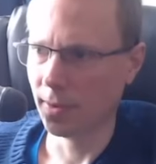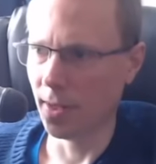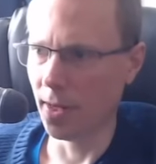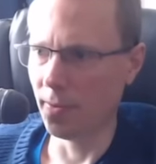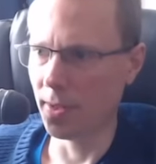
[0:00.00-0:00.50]
Did
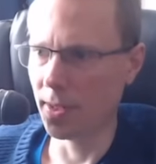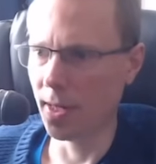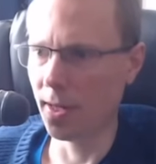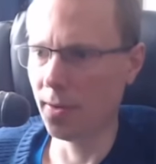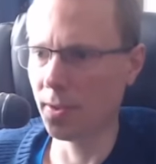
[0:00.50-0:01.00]
I
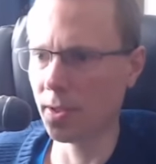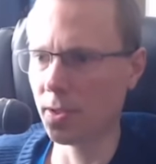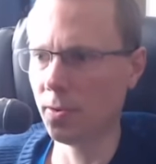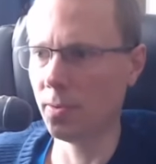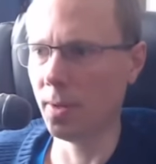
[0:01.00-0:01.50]
reset after the
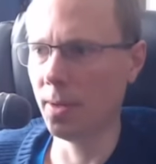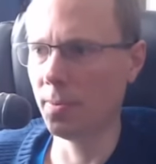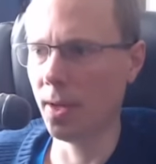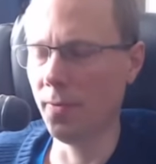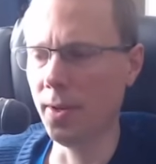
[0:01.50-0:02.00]
saw map?
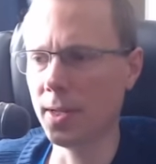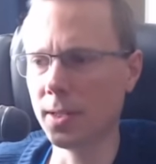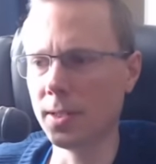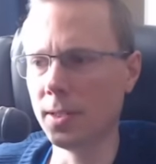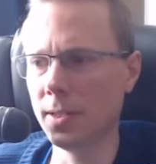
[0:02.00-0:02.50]
I think I
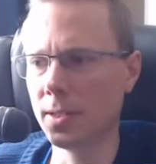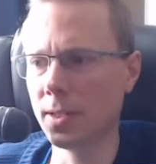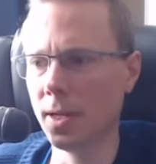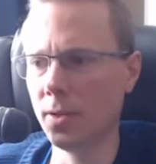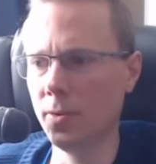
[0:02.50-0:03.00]
did.
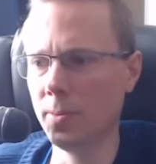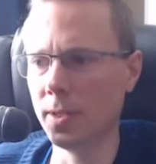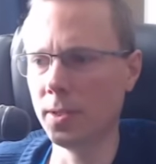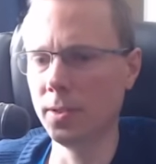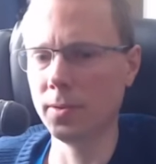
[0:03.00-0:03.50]
I normally
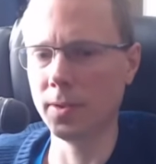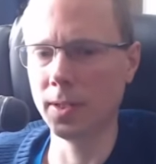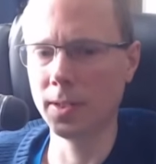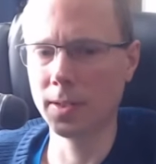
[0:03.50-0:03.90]
do, right?